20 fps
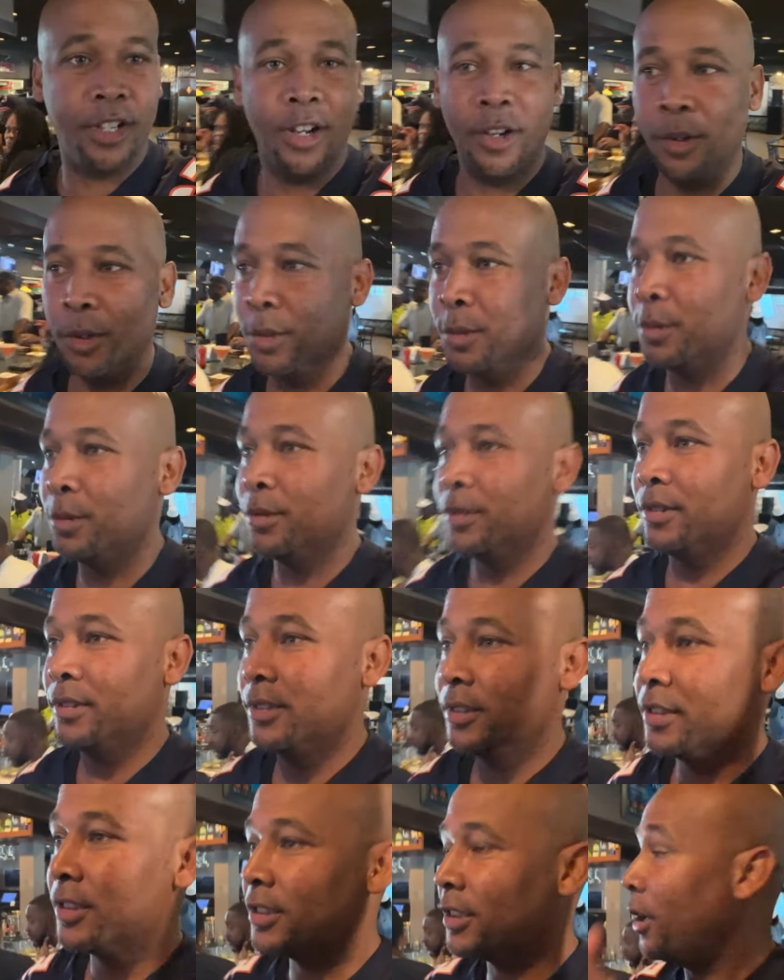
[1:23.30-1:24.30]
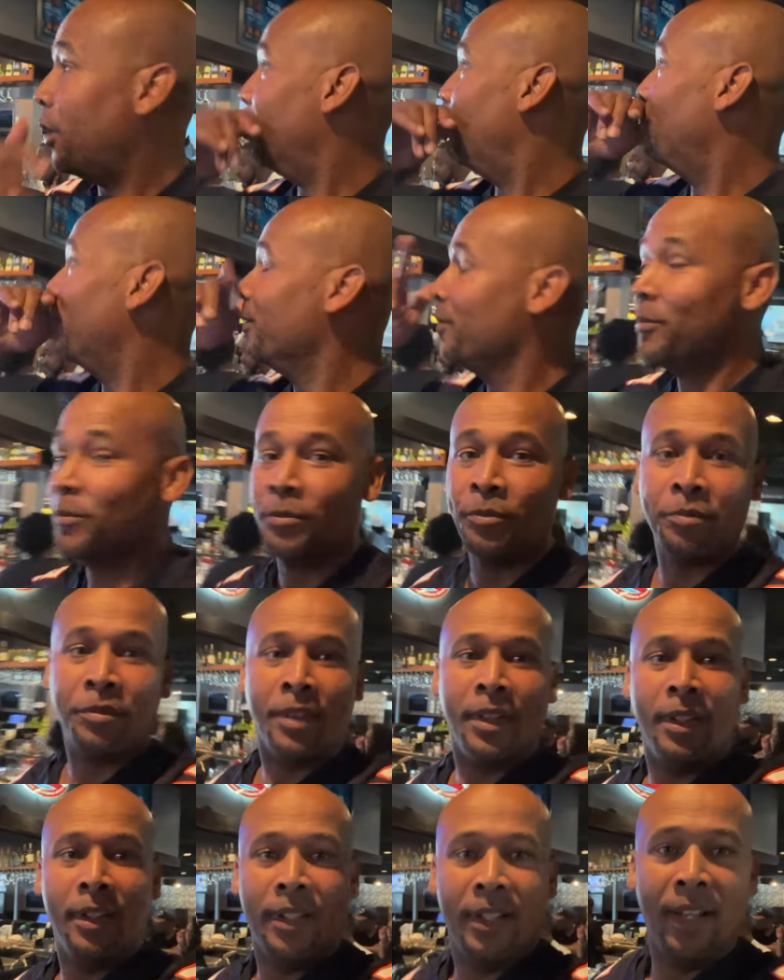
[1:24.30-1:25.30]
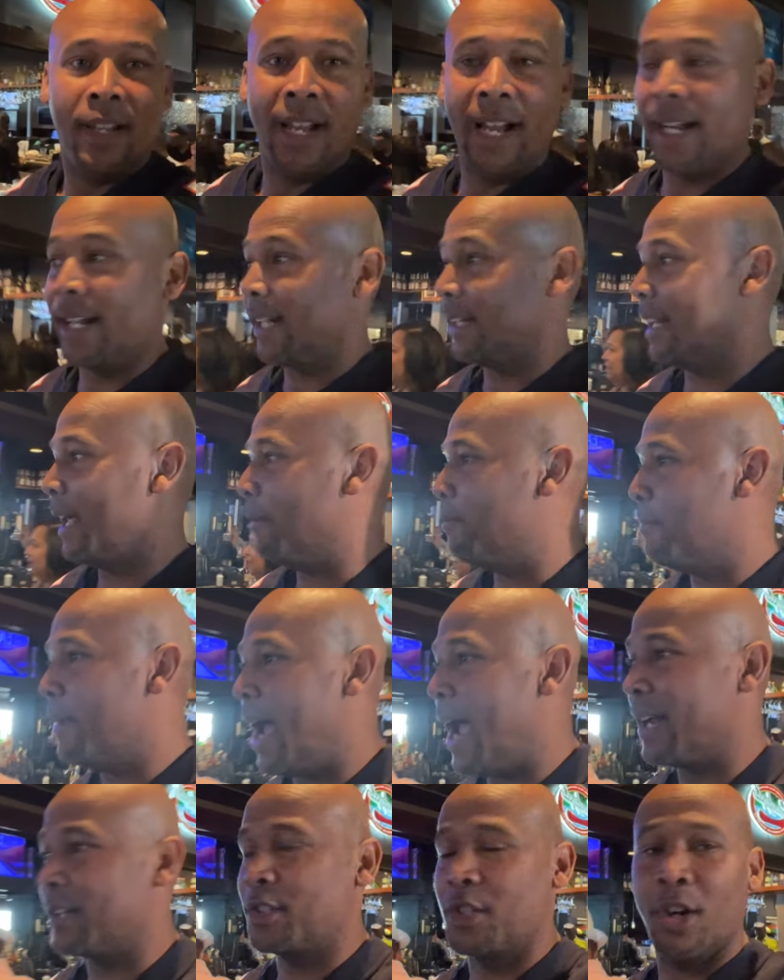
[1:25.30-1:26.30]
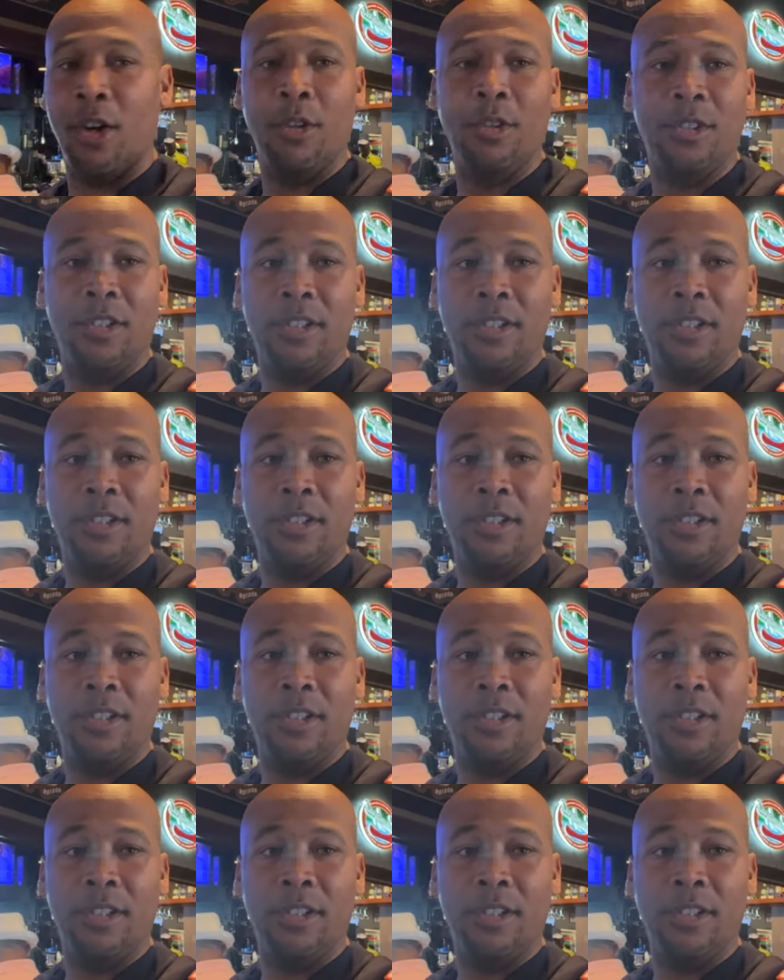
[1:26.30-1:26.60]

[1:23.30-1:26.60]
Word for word: on. So I got that Mack jersey.